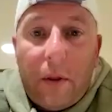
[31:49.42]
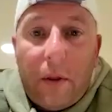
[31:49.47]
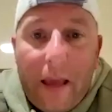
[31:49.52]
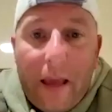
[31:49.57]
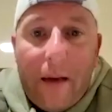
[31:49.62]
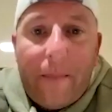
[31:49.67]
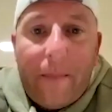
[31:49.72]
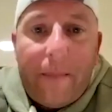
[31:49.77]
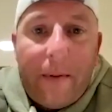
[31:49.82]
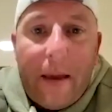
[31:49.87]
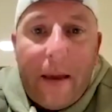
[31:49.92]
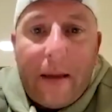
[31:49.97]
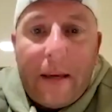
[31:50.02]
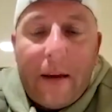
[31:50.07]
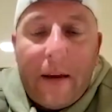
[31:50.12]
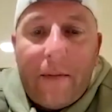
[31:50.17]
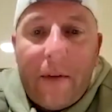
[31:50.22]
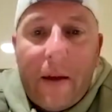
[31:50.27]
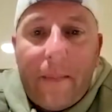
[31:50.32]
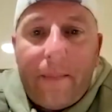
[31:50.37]
them and
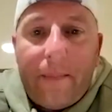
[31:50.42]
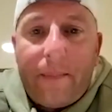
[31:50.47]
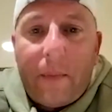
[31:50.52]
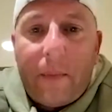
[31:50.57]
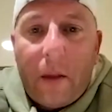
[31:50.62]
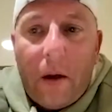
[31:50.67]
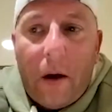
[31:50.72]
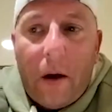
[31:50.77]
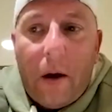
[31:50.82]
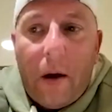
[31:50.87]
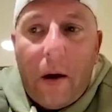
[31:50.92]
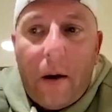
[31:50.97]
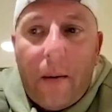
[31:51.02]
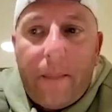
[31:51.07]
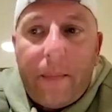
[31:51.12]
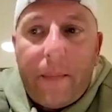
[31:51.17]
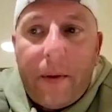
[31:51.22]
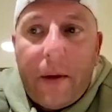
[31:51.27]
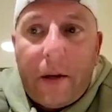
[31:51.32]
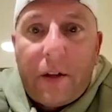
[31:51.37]
give them
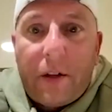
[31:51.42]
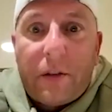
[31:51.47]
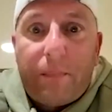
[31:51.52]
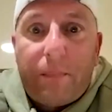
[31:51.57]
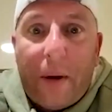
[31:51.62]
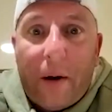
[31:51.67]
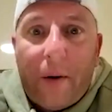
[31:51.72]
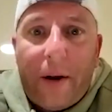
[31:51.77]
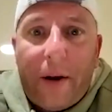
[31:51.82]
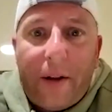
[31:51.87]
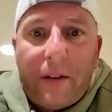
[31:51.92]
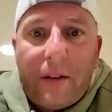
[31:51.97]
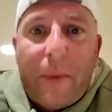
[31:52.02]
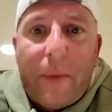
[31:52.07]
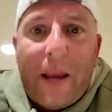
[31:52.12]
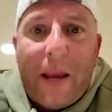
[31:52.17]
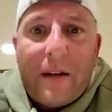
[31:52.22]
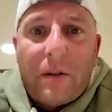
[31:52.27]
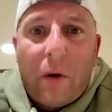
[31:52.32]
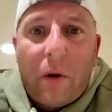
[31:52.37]
experience
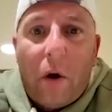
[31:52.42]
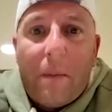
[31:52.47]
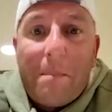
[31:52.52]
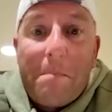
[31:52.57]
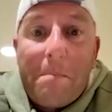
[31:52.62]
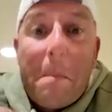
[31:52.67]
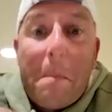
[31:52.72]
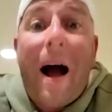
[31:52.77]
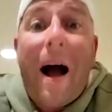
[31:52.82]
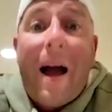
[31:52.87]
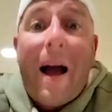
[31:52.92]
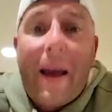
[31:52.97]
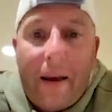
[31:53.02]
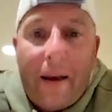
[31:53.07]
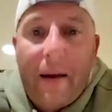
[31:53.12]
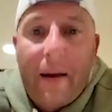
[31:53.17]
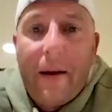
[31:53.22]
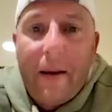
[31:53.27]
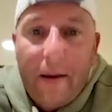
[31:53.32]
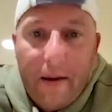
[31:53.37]
based on my
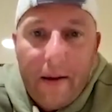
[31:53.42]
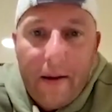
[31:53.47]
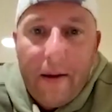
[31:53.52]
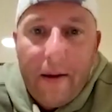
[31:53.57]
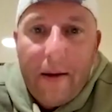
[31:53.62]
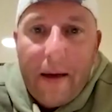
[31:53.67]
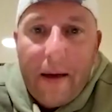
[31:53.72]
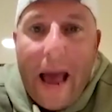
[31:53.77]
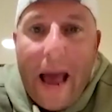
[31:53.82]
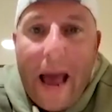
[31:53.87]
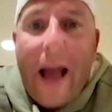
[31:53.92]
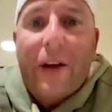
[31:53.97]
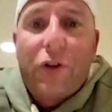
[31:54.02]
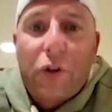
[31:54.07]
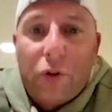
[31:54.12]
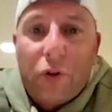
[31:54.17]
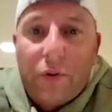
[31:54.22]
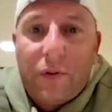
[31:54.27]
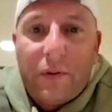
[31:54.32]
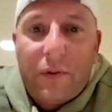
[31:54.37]

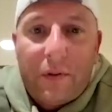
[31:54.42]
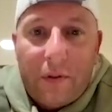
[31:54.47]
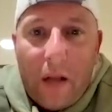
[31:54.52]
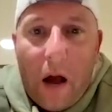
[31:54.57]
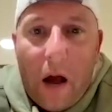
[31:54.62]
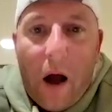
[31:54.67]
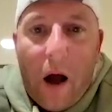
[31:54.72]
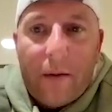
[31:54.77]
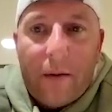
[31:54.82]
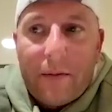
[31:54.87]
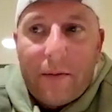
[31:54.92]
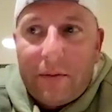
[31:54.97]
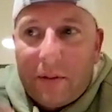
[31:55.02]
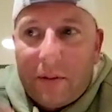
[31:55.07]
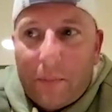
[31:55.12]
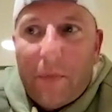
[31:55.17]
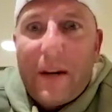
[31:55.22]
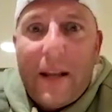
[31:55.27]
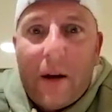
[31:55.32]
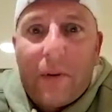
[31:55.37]
actions, not
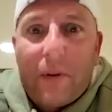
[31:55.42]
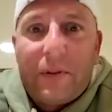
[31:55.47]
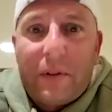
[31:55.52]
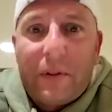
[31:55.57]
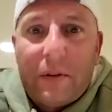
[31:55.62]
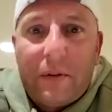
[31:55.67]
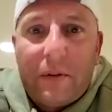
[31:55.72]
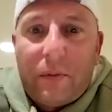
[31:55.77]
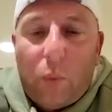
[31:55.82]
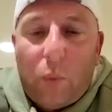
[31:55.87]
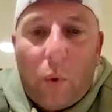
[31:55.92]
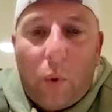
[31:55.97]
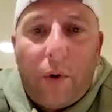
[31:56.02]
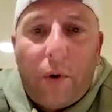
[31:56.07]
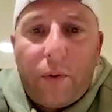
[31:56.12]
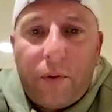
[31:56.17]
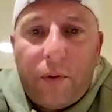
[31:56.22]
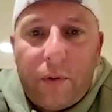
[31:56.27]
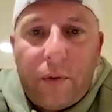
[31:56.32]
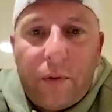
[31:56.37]
somebody else's
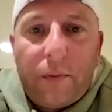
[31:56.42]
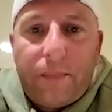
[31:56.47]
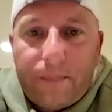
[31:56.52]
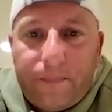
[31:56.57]
words.